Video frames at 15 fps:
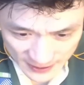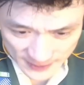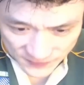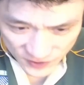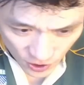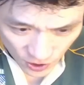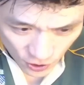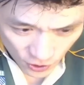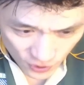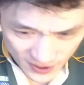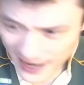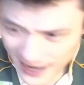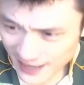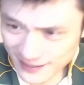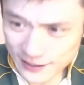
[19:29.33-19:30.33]
So
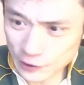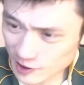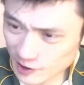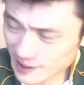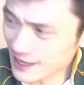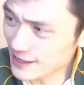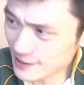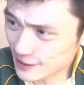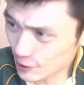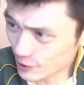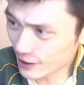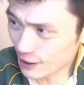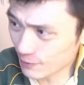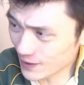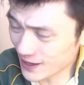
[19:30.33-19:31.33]
is the Crusaders still
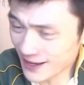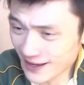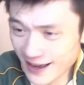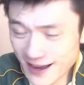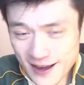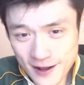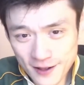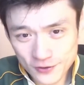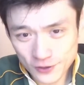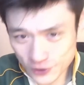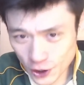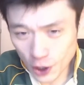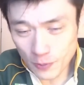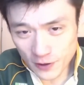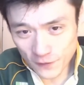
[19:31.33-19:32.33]
going to be the
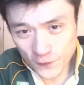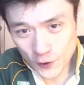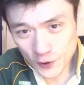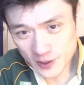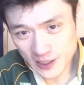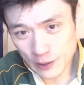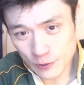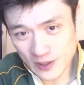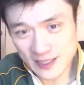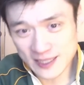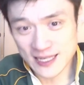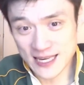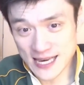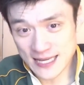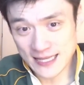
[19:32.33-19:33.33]
dominant force that we've
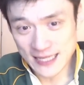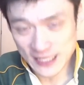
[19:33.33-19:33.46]
seen